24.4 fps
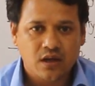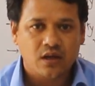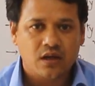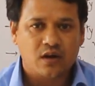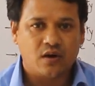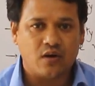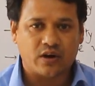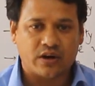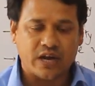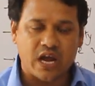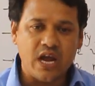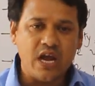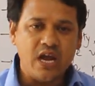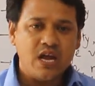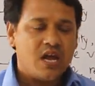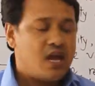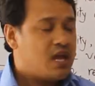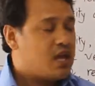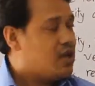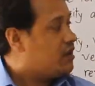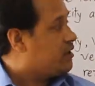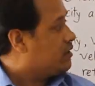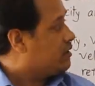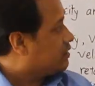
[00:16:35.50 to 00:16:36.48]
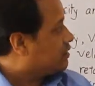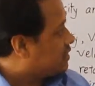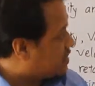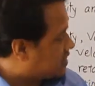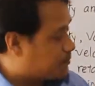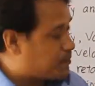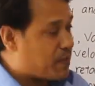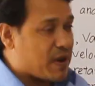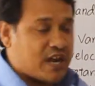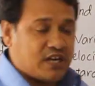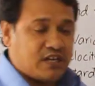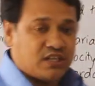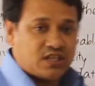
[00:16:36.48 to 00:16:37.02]
Okay?
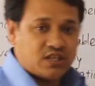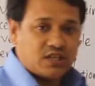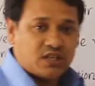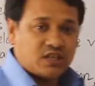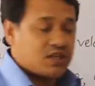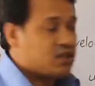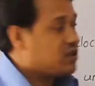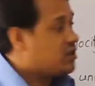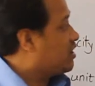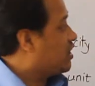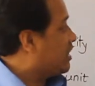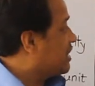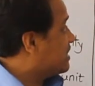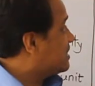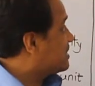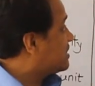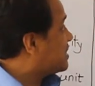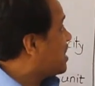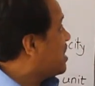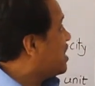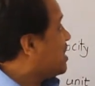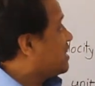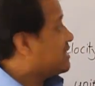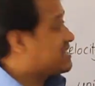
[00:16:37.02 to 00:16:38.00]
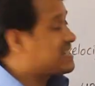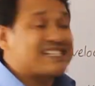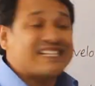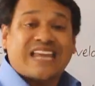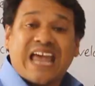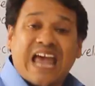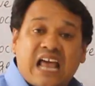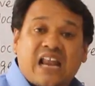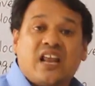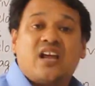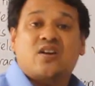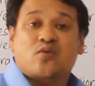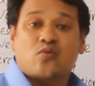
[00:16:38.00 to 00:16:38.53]
Speed is
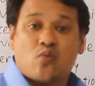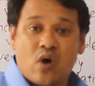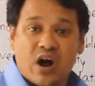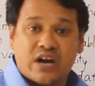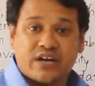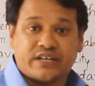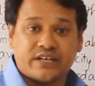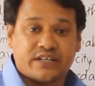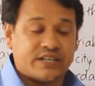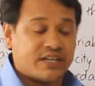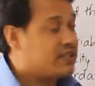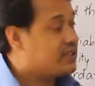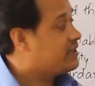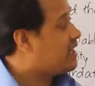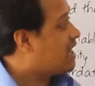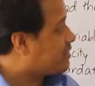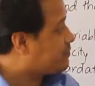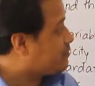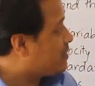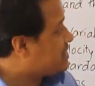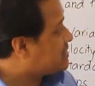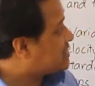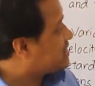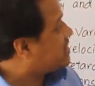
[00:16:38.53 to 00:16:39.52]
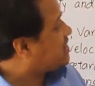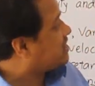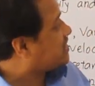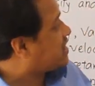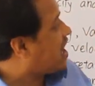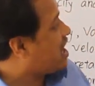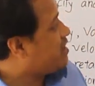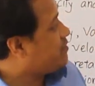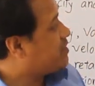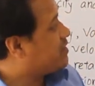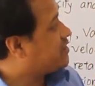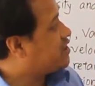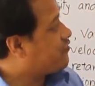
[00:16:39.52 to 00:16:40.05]
scalar quantity. That means it
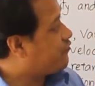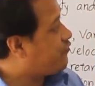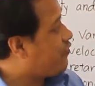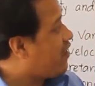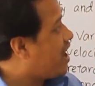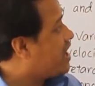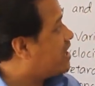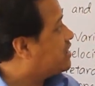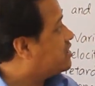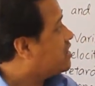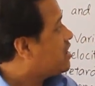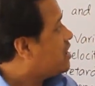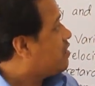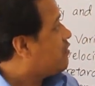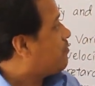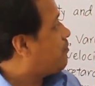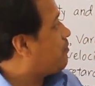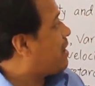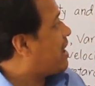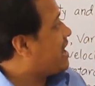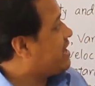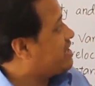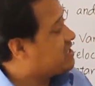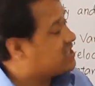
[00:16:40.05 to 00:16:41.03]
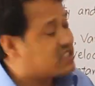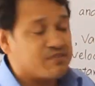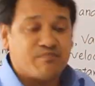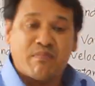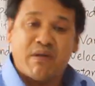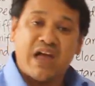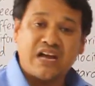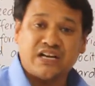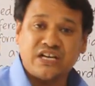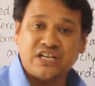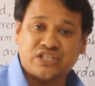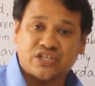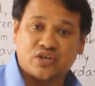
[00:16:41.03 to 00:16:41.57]
can be defined by its
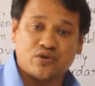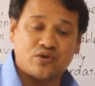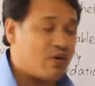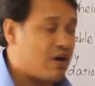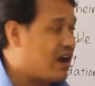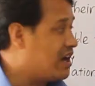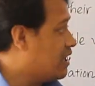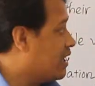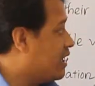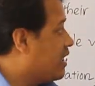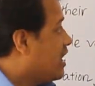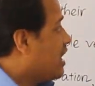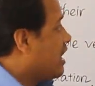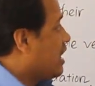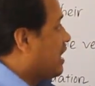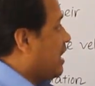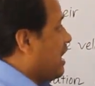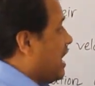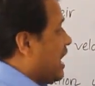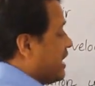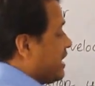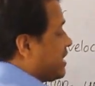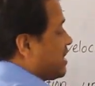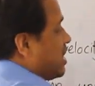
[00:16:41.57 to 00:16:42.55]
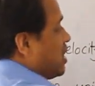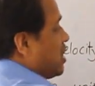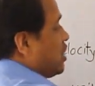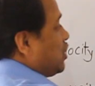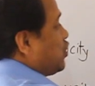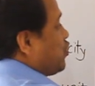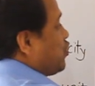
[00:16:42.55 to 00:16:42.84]
magnitude only, like